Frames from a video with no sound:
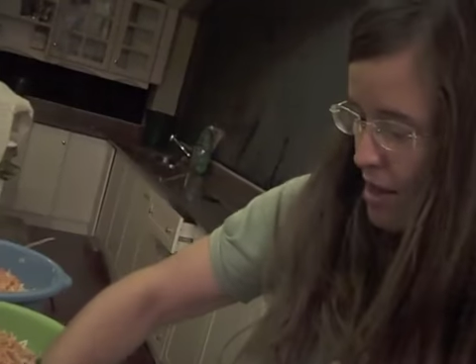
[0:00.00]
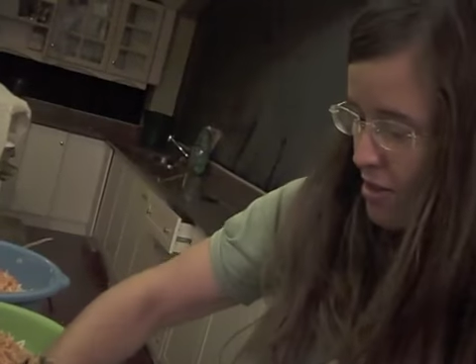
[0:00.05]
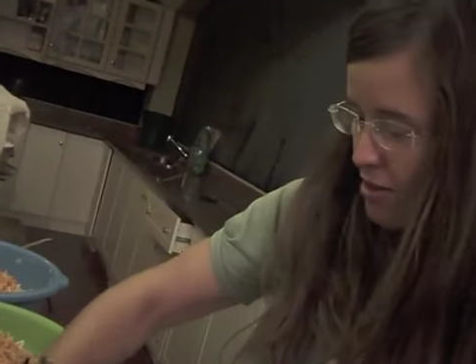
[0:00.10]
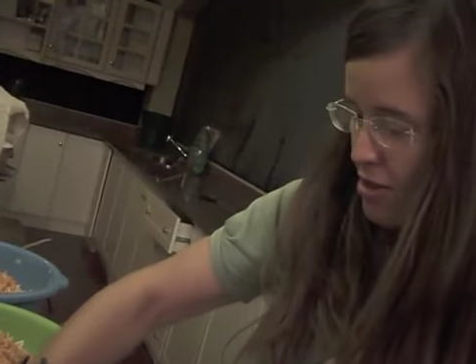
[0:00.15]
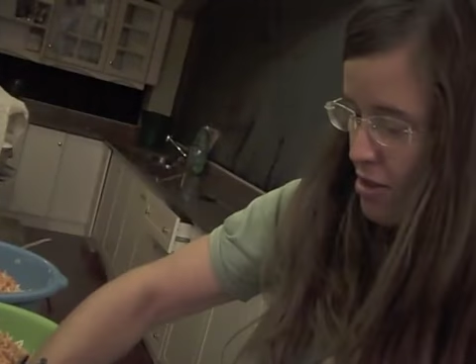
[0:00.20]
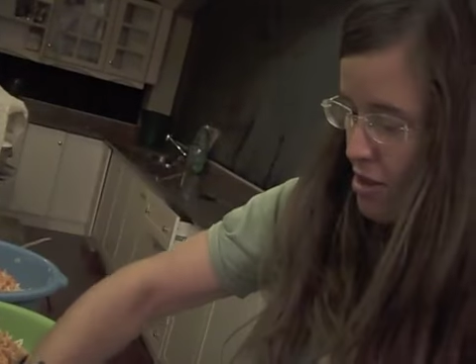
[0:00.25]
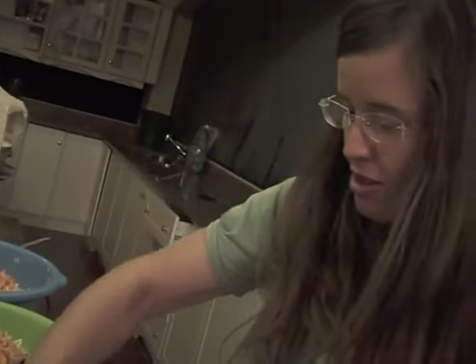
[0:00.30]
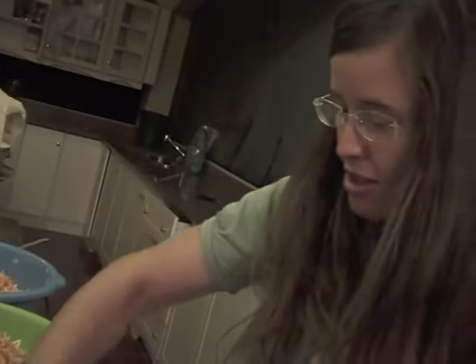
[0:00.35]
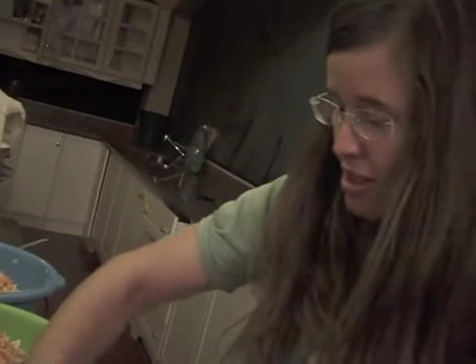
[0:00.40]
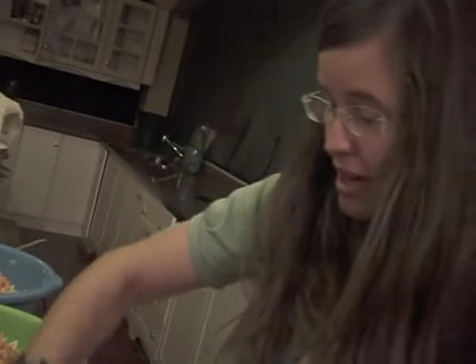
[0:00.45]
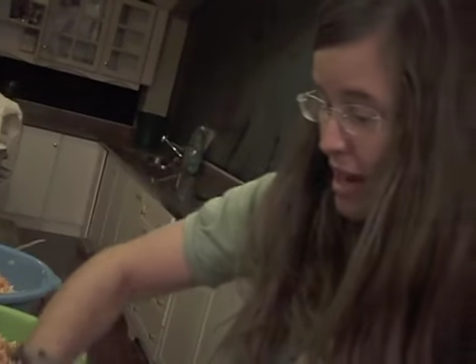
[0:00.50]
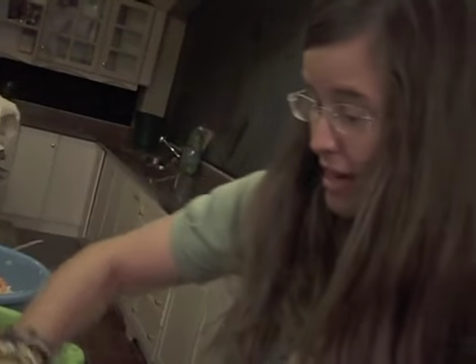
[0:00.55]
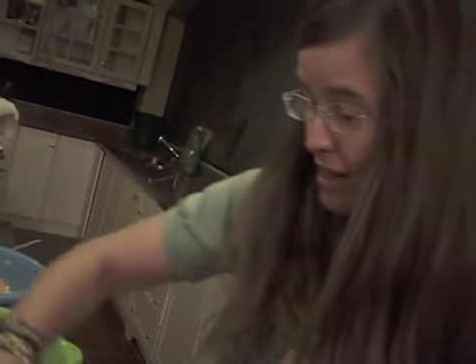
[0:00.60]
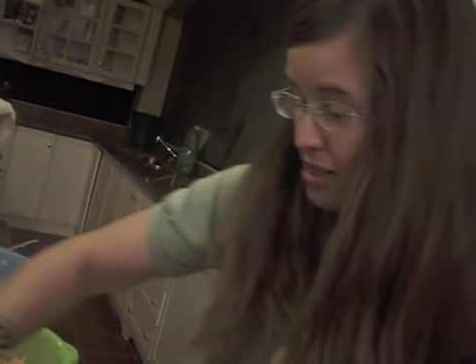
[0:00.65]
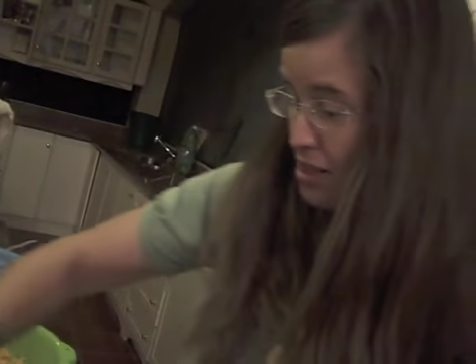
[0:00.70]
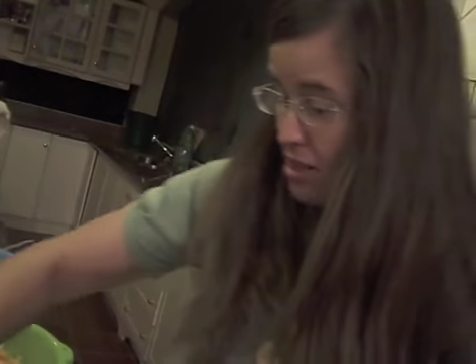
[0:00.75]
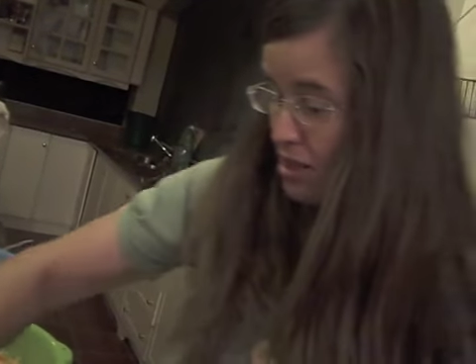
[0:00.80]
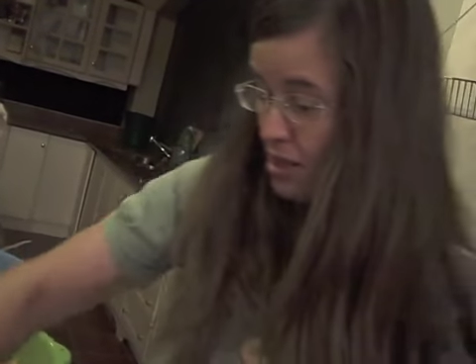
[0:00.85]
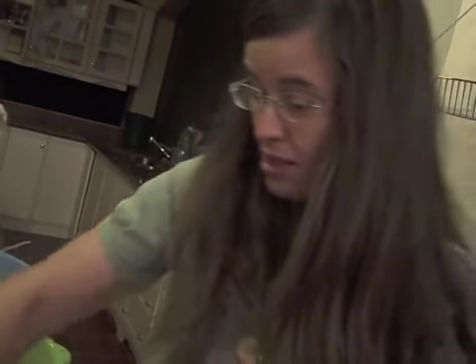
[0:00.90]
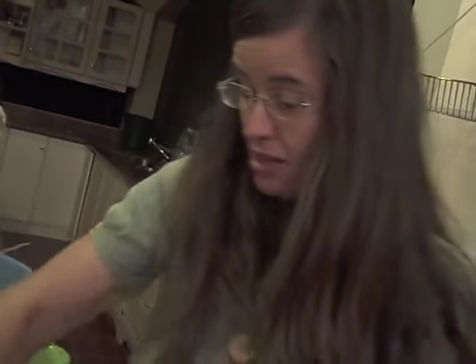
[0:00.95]
that the
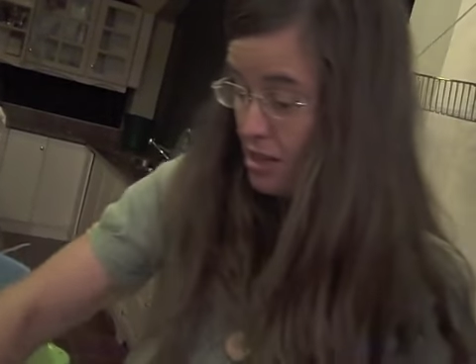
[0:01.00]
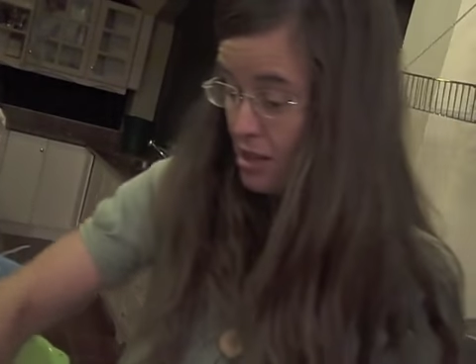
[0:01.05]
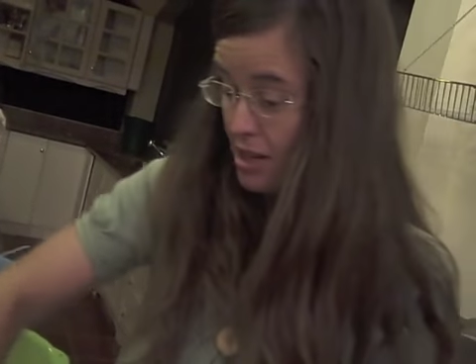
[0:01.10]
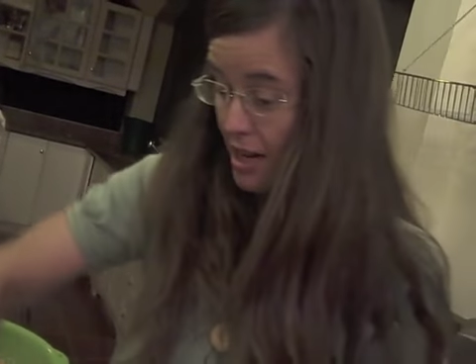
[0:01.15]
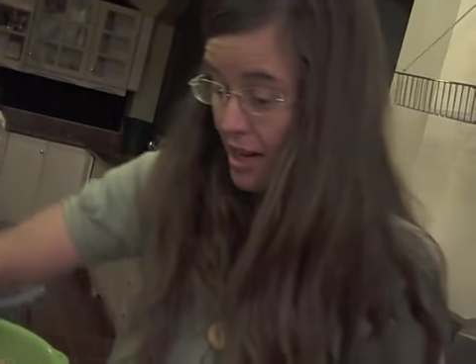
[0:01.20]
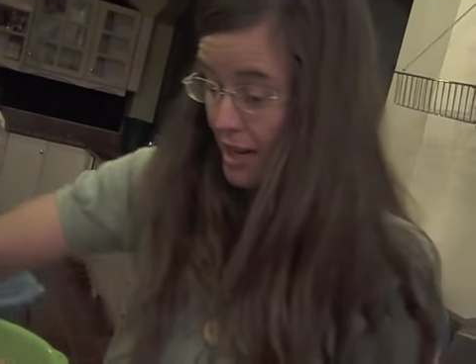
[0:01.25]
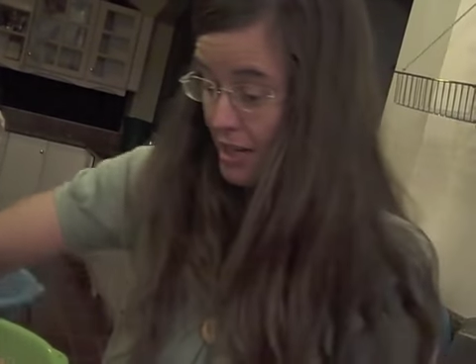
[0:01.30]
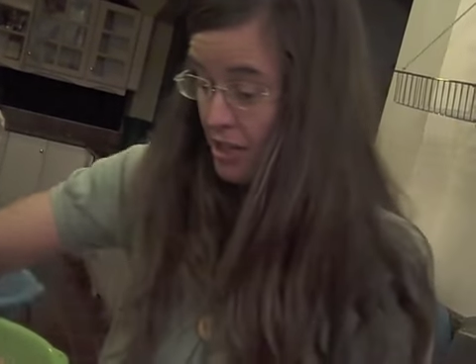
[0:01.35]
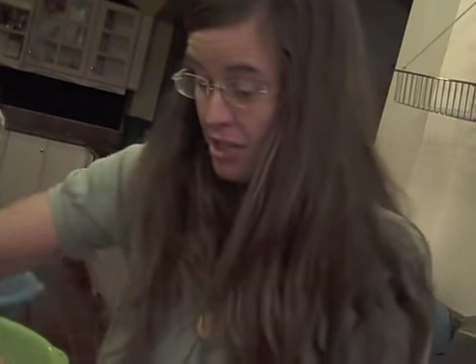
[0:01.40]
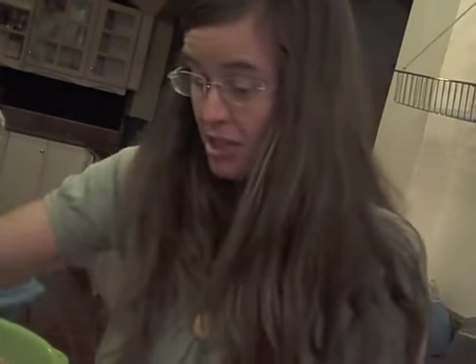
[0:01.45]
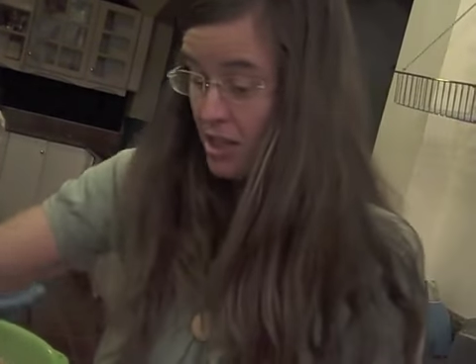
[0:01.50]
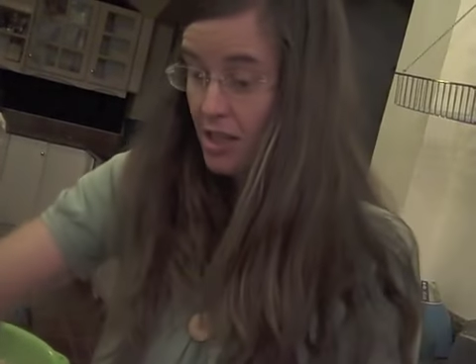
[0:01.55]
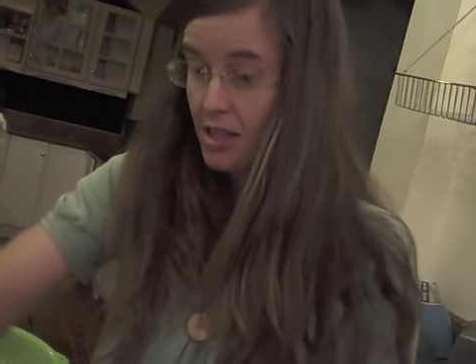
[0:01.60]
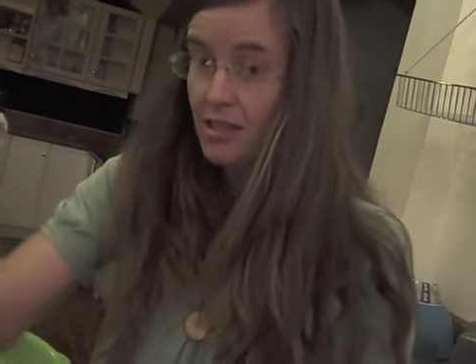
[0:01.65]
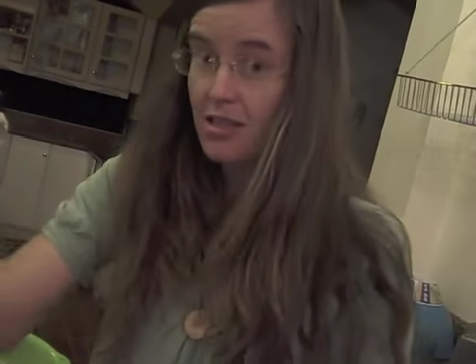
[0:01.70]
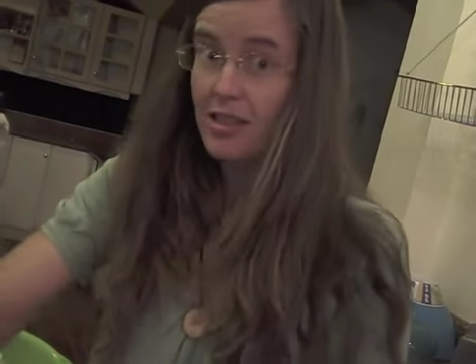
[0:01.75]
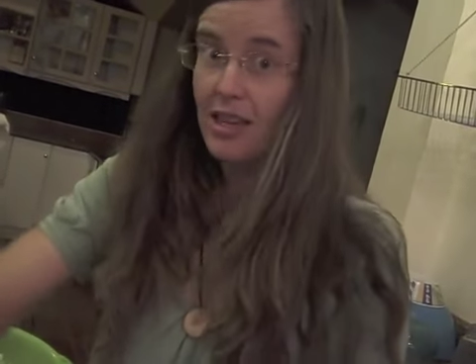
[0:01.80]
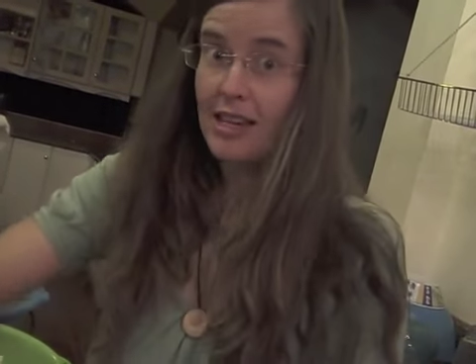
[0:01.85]
texture changes